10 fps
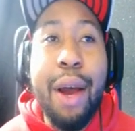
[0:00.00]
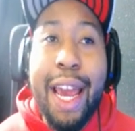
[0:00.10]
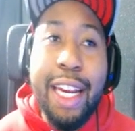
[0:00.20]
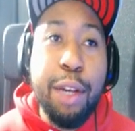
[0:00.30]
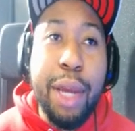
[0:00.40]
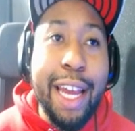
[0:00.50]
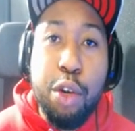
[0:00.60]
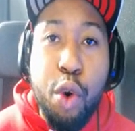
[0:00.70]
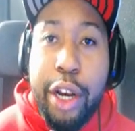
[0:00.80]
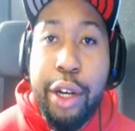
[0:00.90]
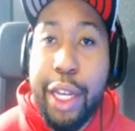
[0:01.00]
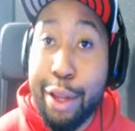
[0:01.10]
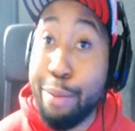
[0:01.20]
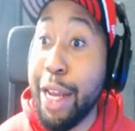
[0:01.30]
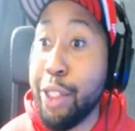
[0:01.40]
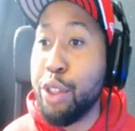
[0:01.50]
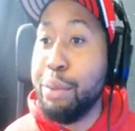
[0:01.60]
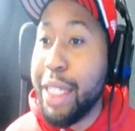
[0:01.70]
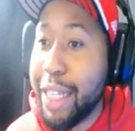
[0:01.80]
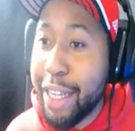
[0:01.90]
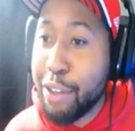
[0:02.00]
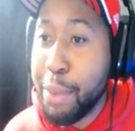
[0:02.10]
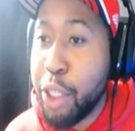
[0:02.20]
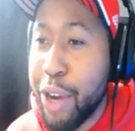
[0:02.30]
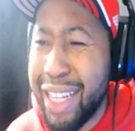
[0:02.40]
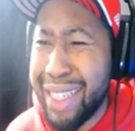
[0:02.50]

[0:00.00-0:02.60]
anyone in the mainstream media gives me credit.